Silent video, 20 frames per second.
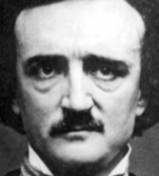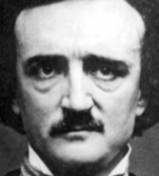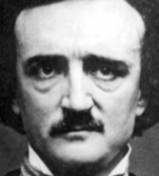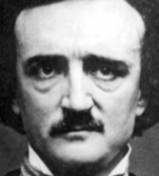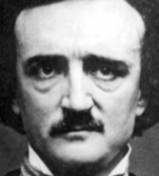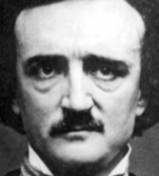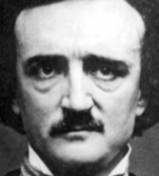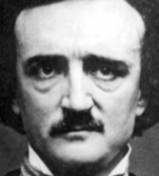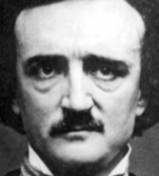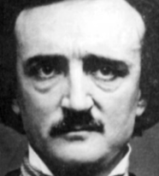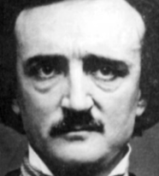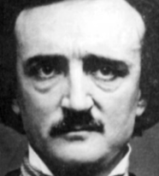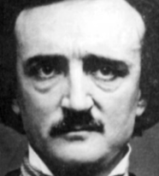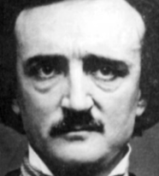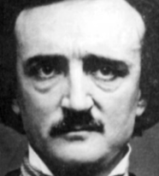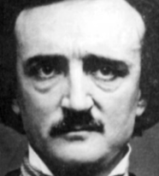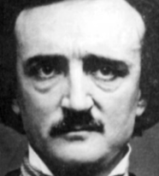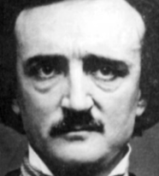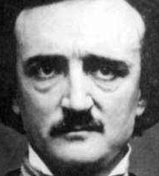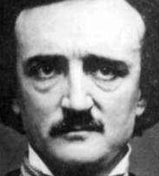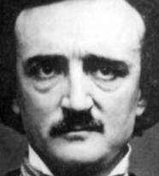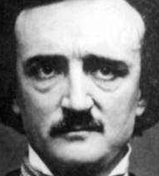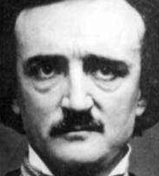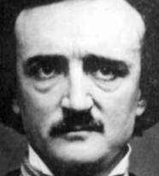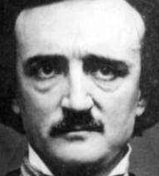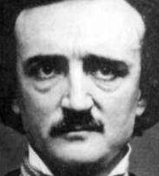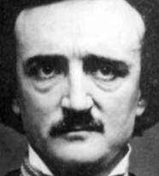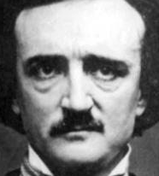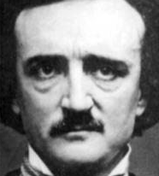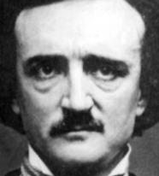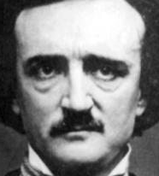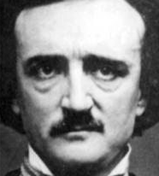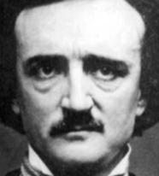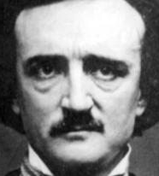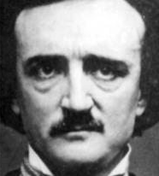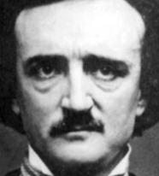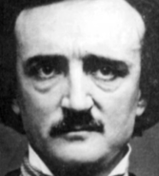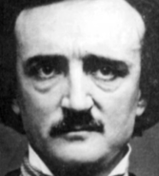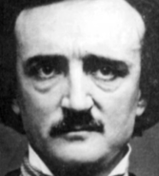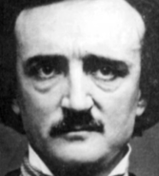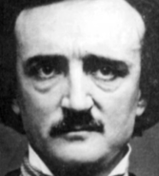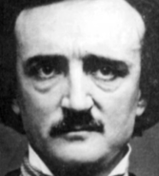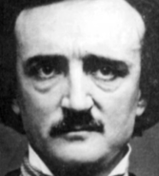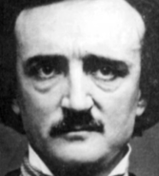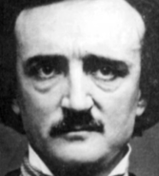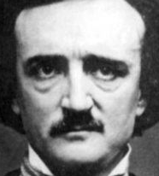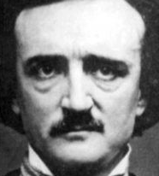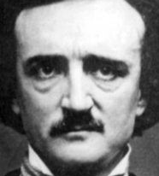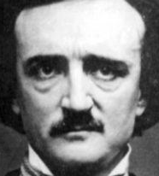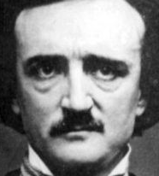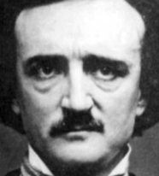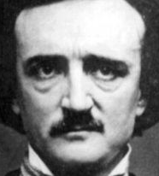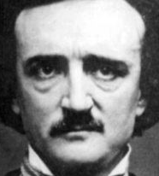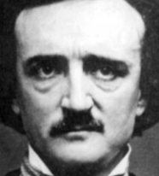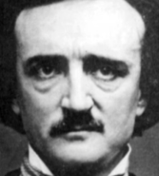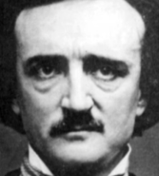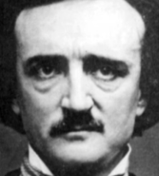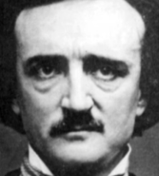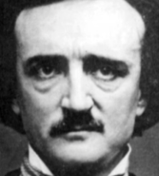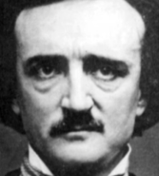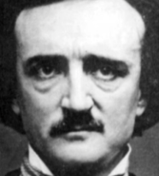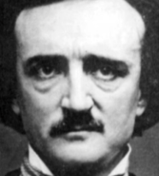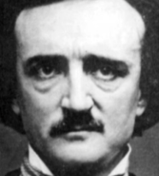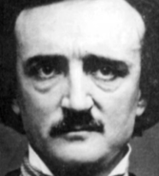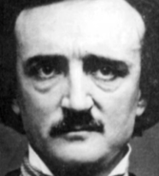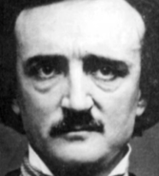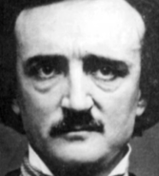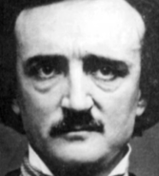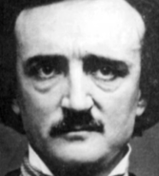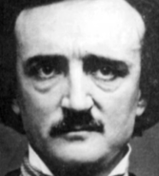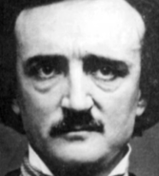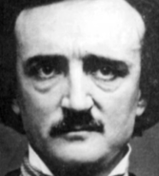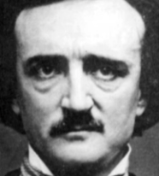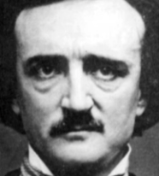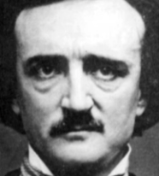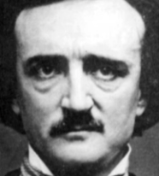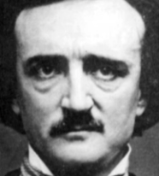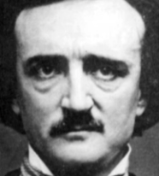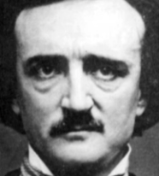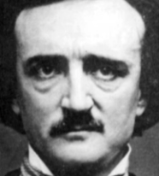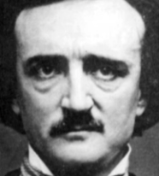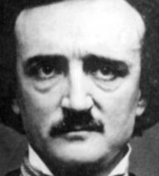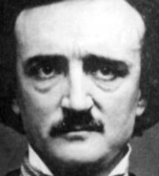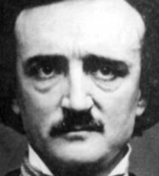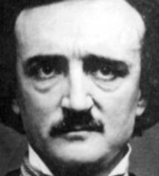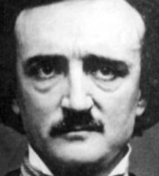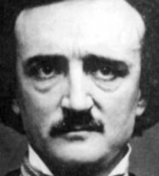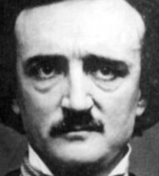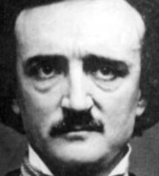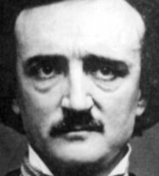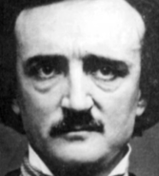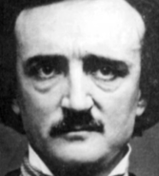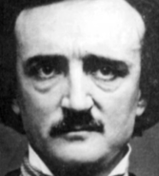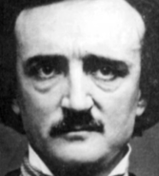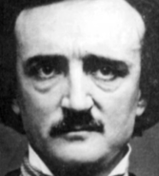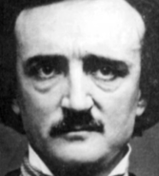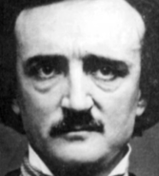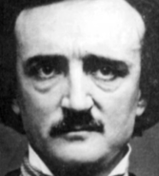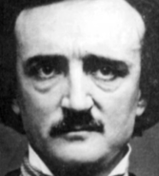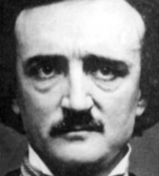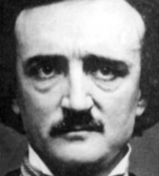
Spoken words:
[no speech]